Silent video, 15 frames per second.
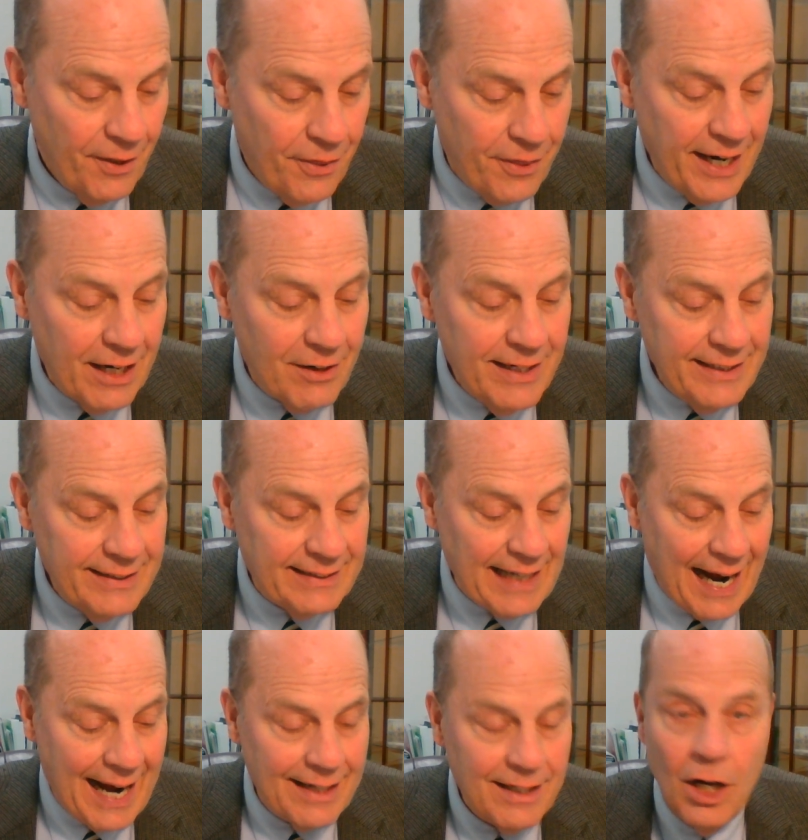There he
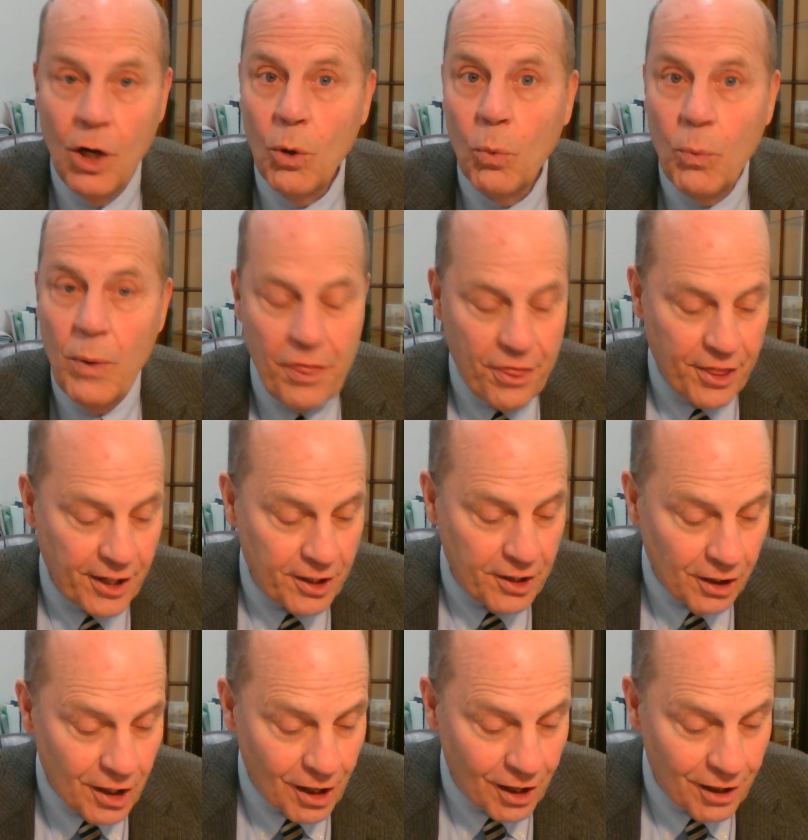sat with the
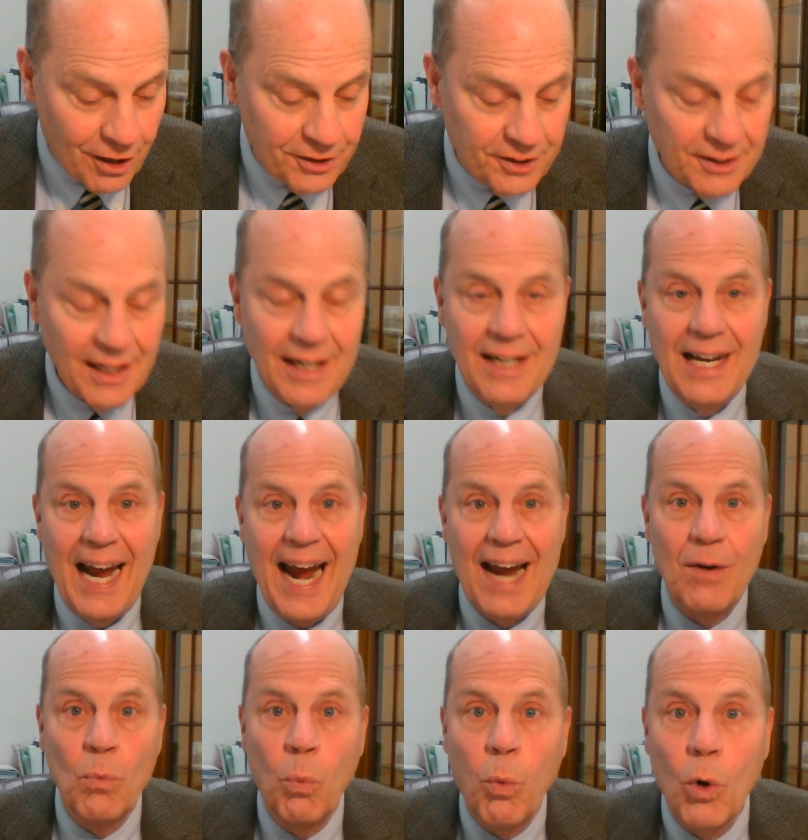guards
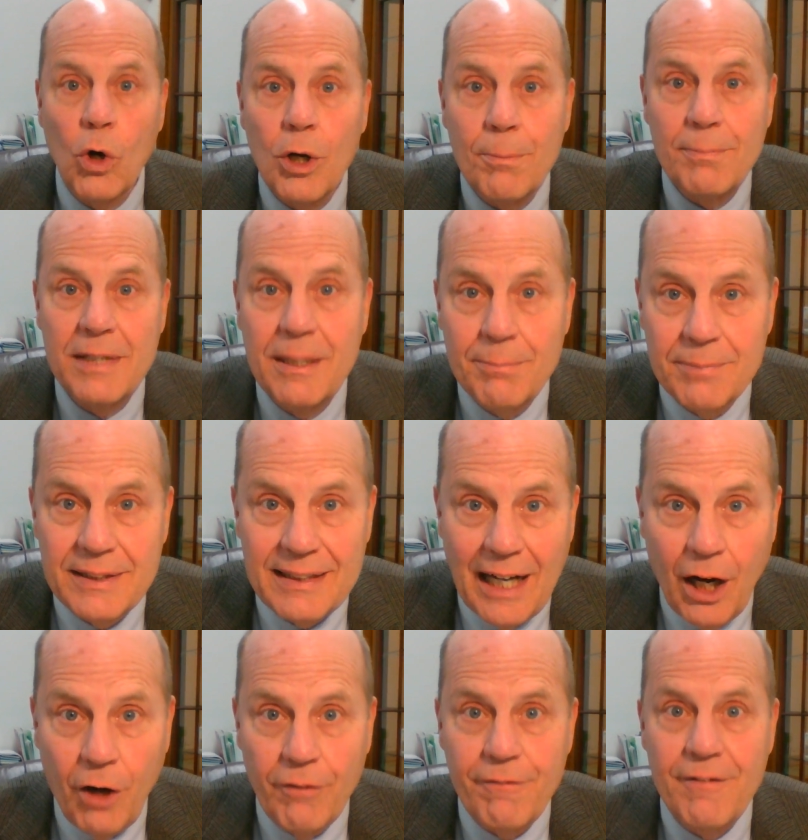and warmed
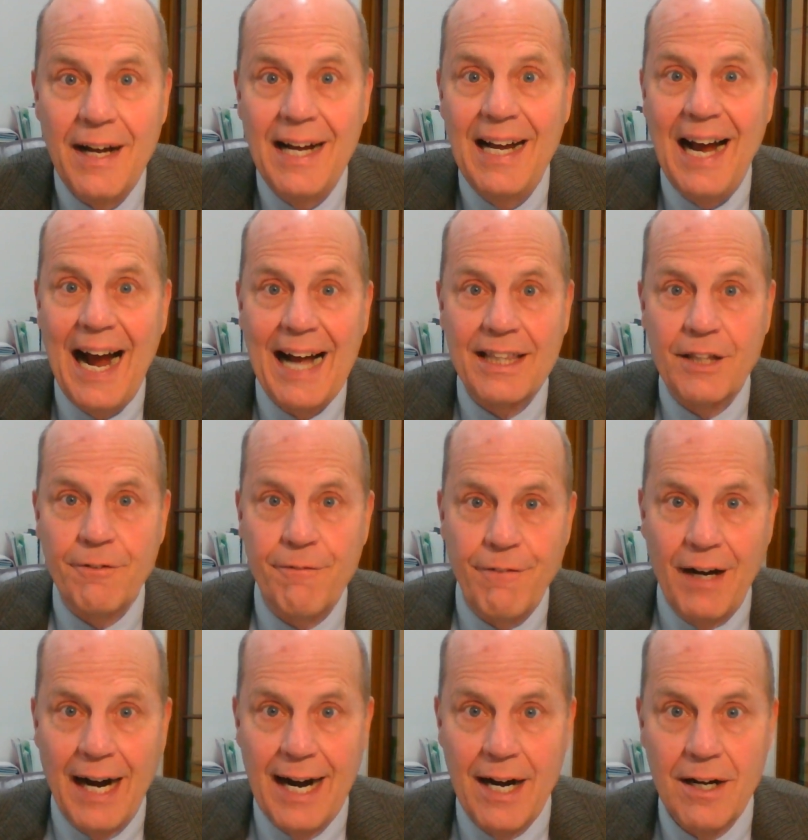himself at the
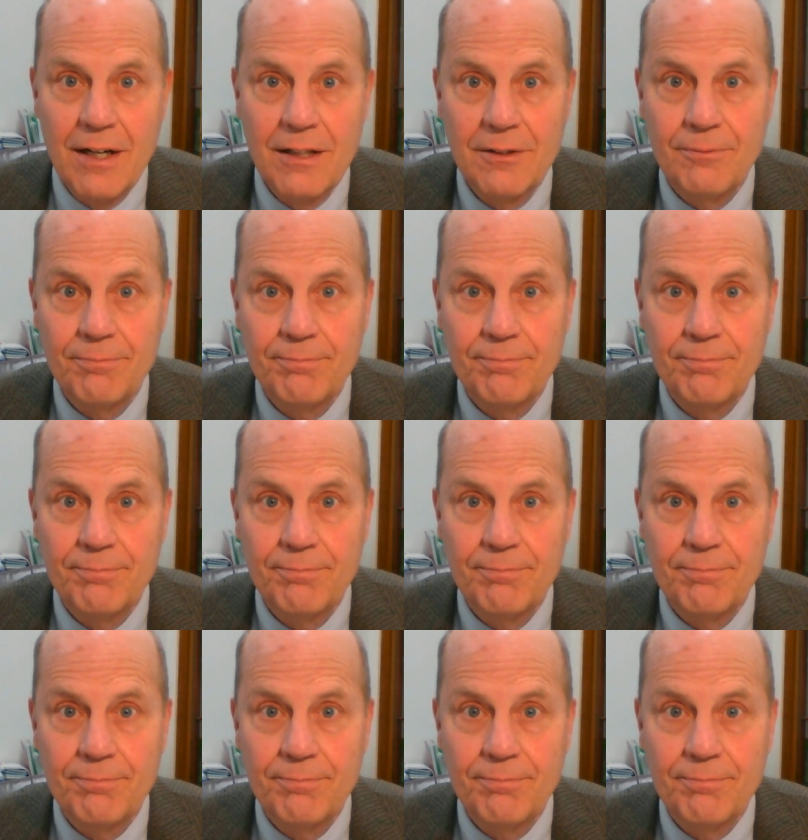fire.